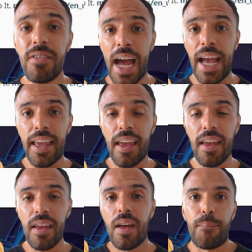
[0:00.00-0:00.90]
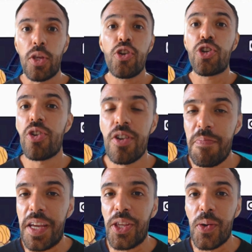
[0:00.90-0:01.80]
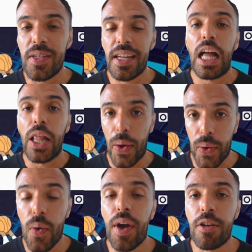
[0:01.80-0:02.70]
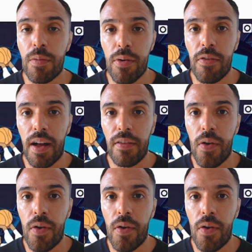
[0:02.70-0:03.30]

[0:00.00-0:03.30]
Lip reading: you're Nike, you shouldn't be using a logo in your profile